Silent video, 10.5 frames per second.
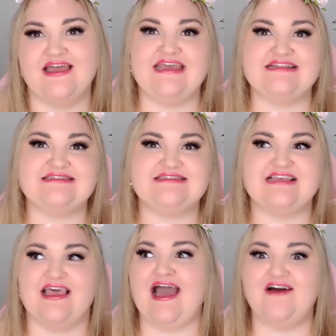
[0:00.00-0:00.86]
It's
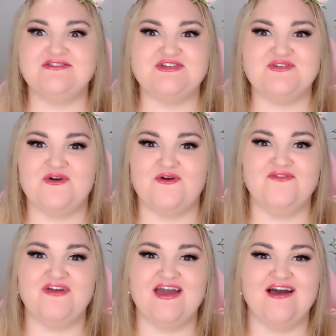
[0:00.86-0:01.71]
how to
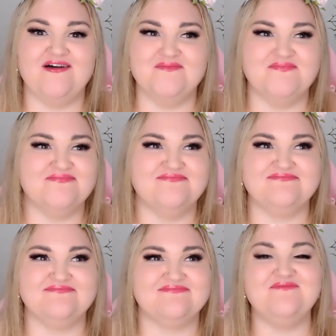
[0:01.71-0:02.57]

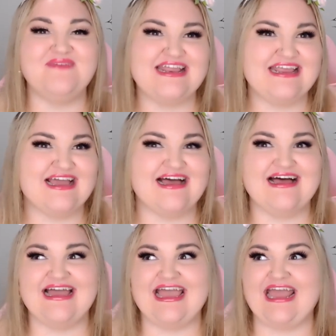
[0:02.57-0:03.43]
overcome the media
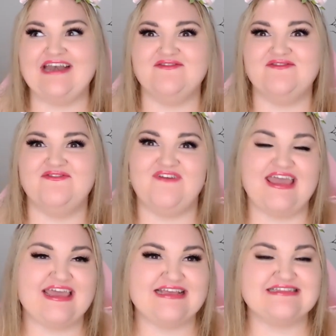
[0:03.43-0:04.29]
and
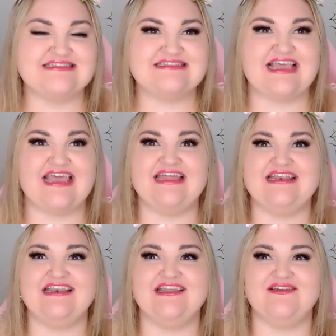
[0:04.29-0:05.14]
fans
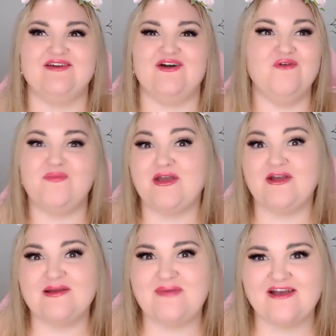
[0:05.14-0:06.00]
and
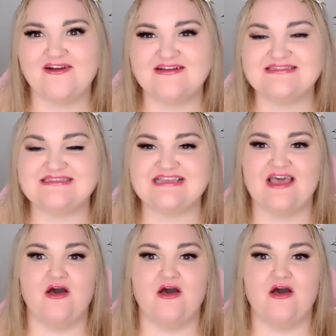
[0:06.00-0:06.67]
overbearing parents